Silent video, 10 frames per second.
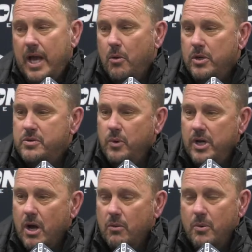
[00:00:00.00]
Yeah,
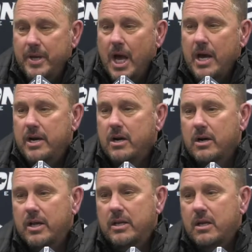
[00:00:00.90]
we know when we got
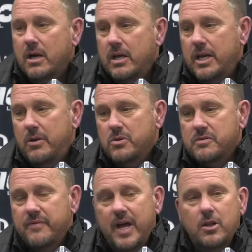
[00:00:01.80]
here and he
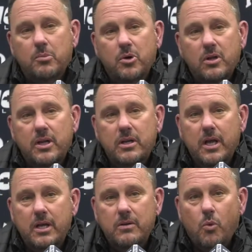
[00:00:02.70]
was available
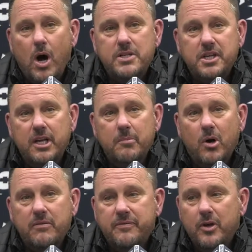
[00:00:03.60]
and watching
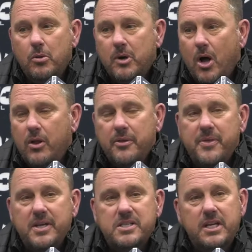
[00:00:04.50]
him on film and all the
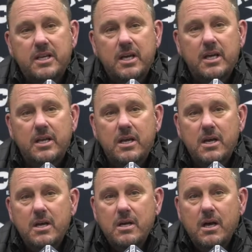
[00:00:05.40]
things he did
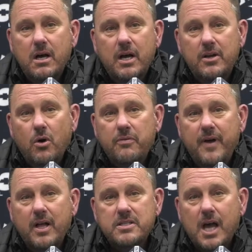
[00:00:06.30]
at
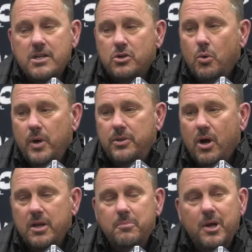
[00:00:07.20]
North Valley's high school, we
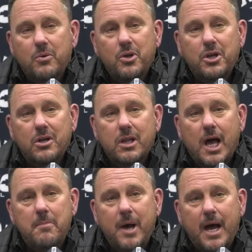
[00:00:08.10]
thought he'd be a really good
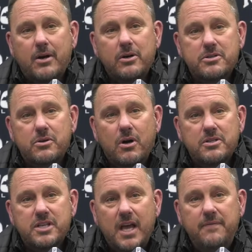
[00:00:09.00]
linebacker,
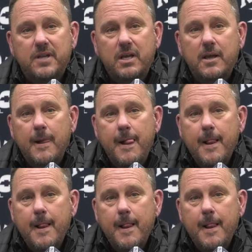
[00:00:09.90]
strong safety.